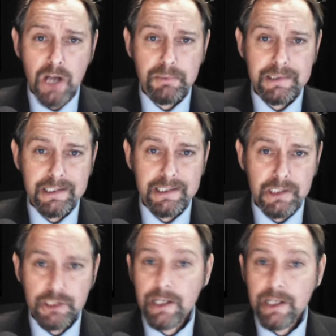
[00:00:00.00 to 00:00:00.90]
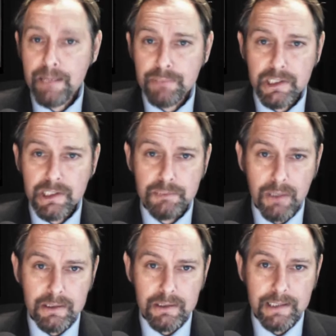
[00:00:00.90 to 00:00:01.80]
open discussion in British
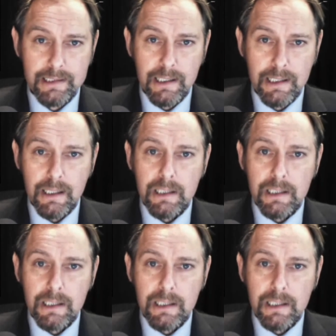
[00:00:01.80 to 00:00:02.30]
politics.